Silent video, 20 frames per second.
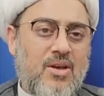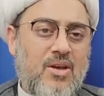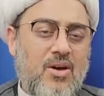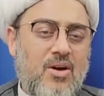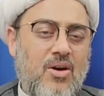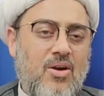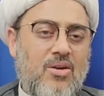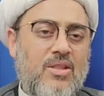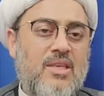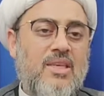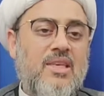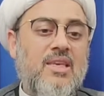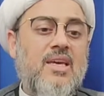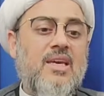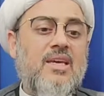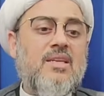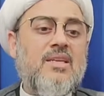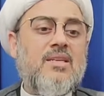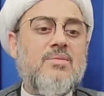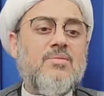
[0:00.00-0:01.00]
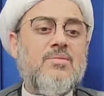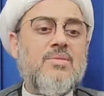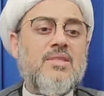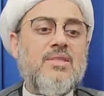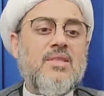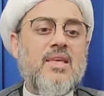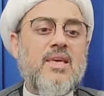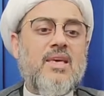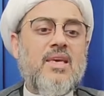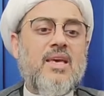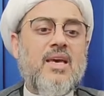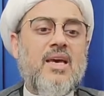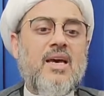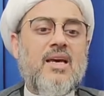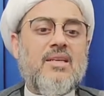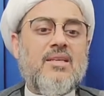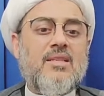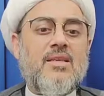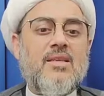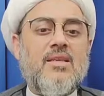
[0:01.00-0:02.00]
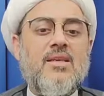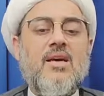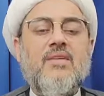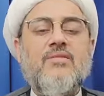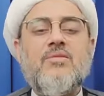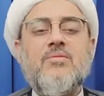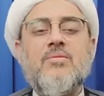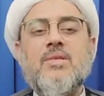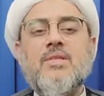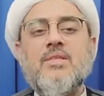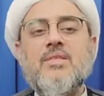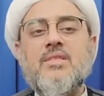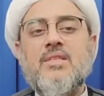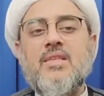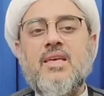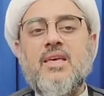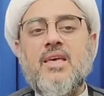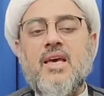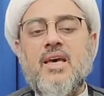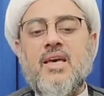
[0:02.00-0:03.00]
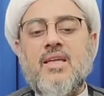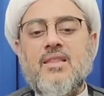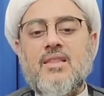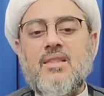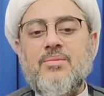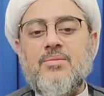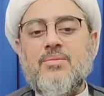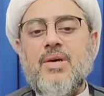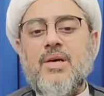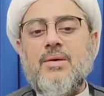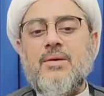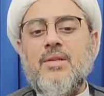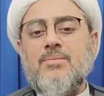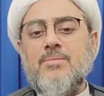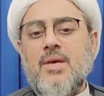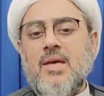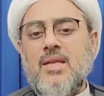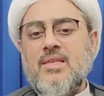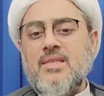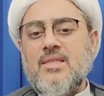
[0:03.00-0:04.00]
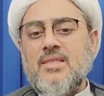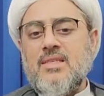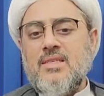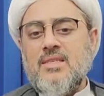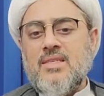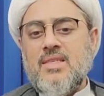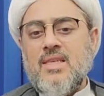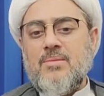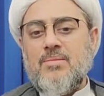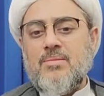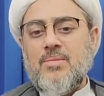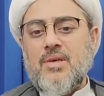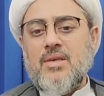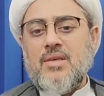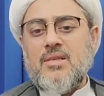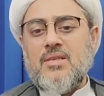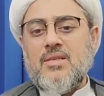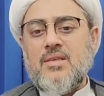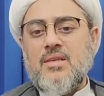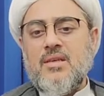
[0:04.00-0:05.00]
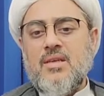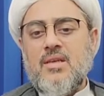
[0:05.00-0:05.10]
or the kingdoms they had, the governments they had, the palaces they built,